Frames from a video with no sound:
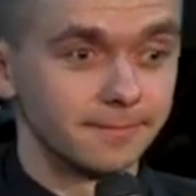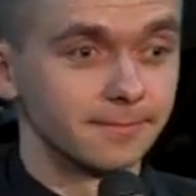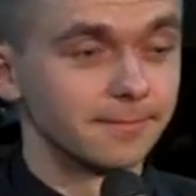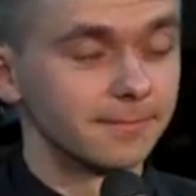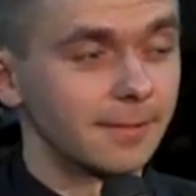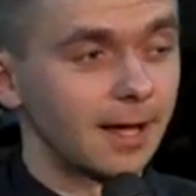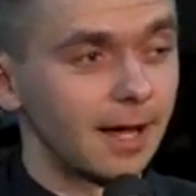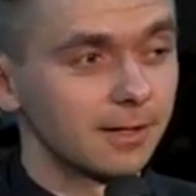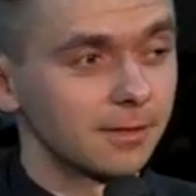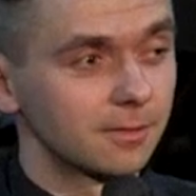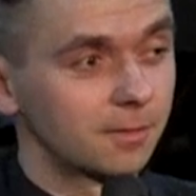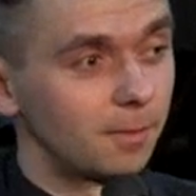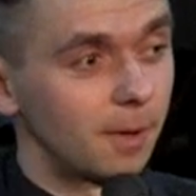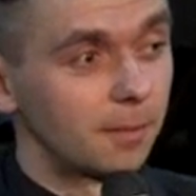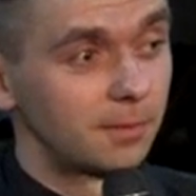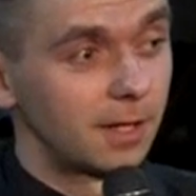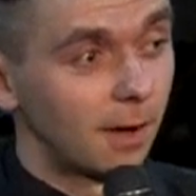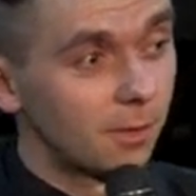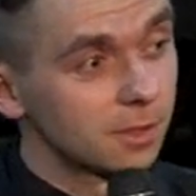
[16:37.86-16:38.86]
That was my,
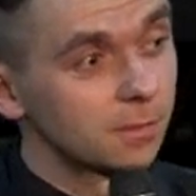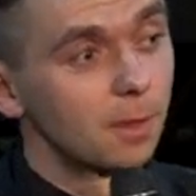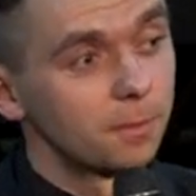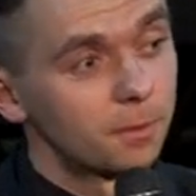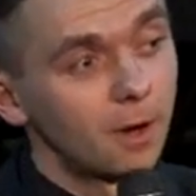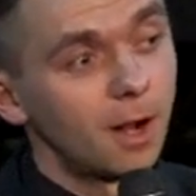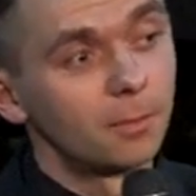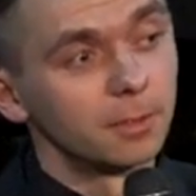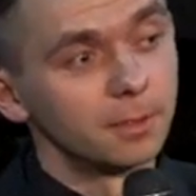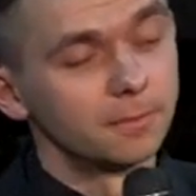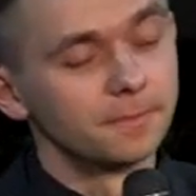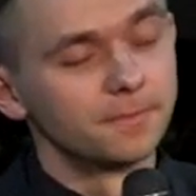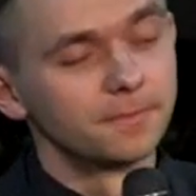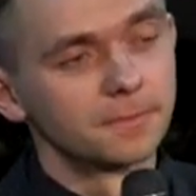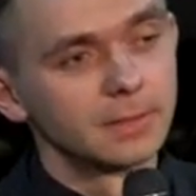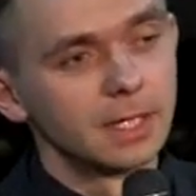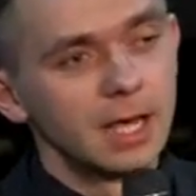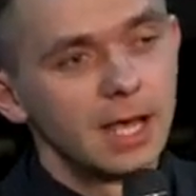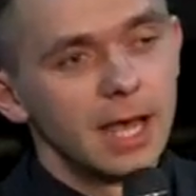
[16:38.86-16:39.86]
that was my problem.
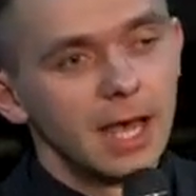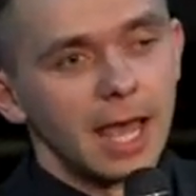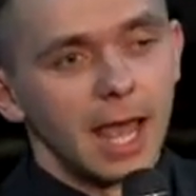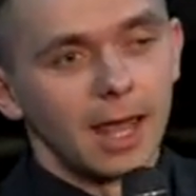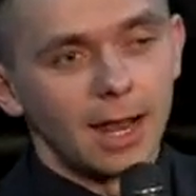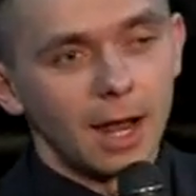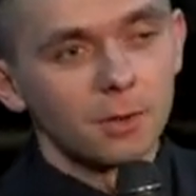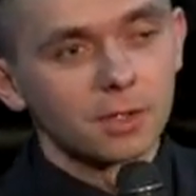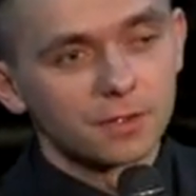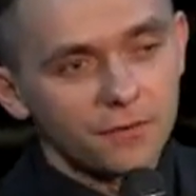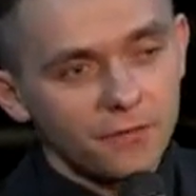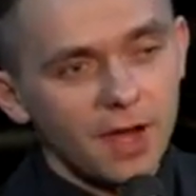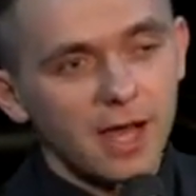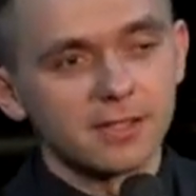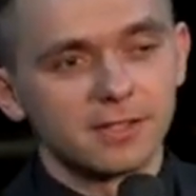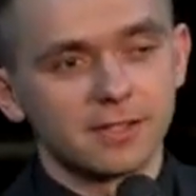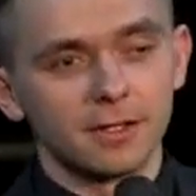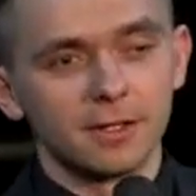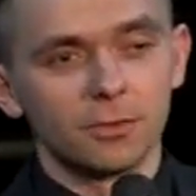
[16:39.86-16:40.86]
And I was
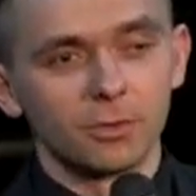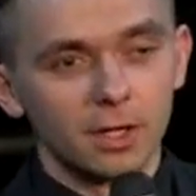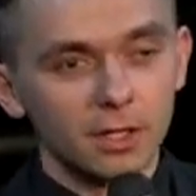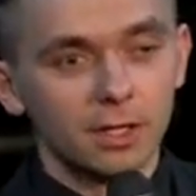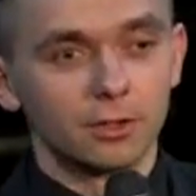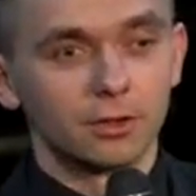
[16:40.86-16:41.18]
fasting really